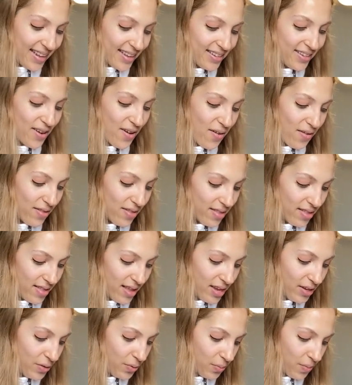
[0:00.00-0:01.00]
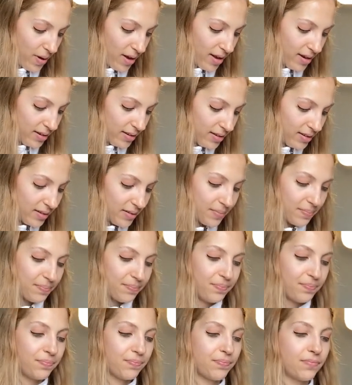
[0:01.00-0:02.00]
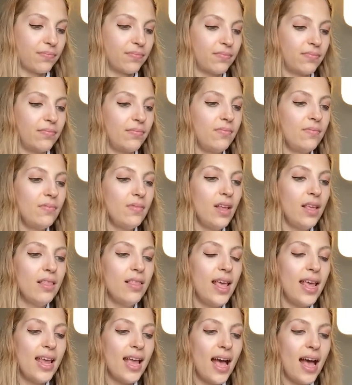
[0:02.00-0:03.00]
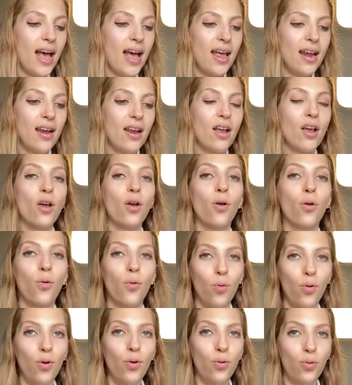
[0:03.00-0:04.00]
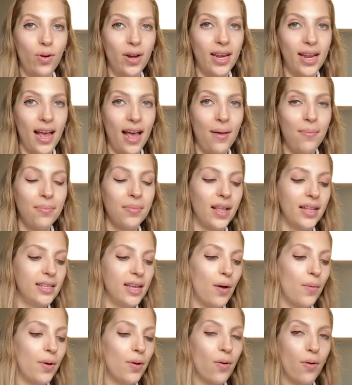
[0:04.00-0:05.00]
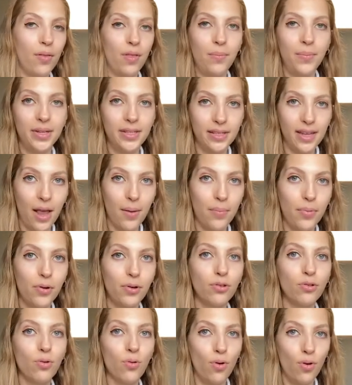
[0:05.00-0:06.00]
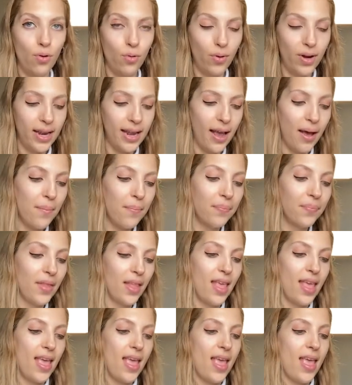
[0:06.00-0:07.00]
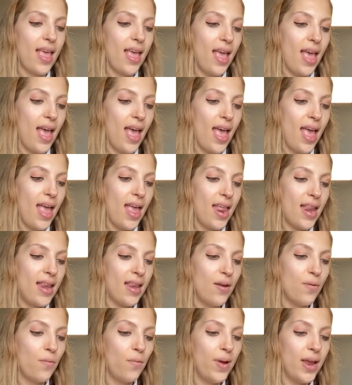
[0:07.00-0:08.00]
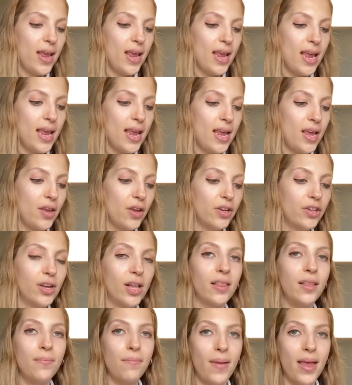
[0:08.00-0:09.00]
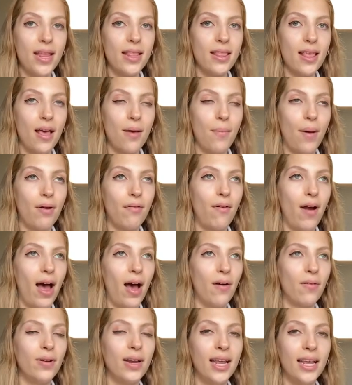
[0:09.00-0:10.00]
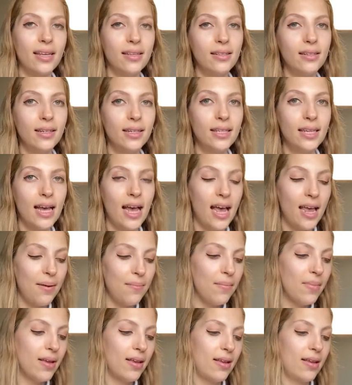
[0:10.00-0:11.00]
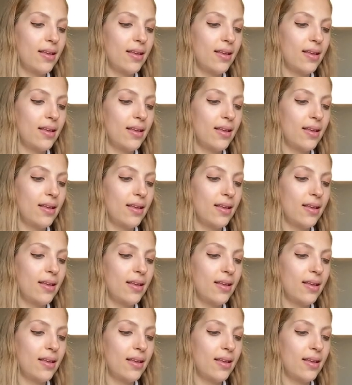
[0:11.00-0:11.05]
So this ones, they are kouloulia. That's how we call them in Cyprus, kouloulia. And we usually make them around Easter time.